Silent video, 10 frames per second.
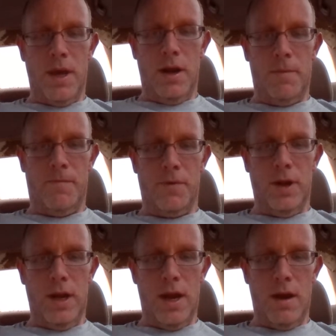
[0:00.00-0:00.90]
that up for
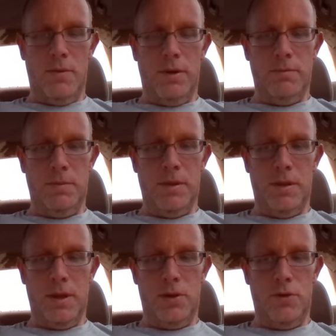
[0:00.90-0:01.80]
now, and maybe
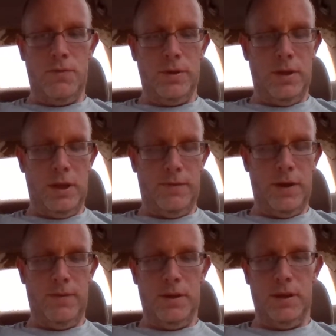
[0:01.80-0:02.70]
think it over and think if I
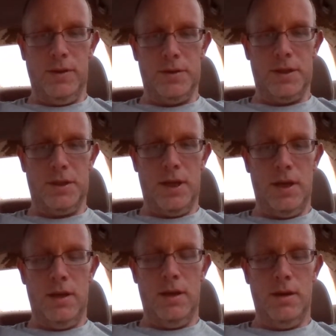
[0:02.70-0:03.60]
have anything else to
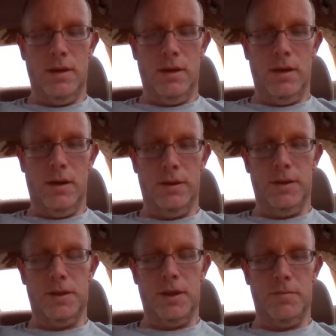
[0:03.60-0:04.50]
say on
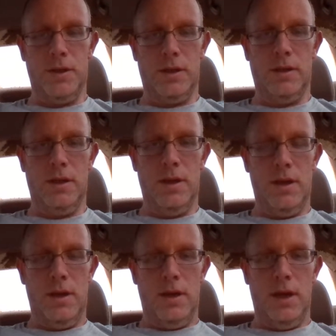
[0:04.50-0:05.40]
this subject.
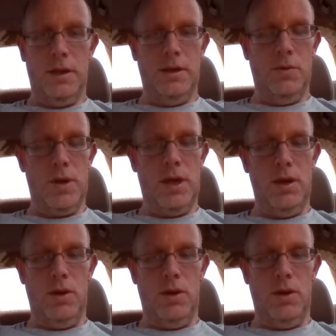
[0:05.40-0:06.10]
Andy Nowicki,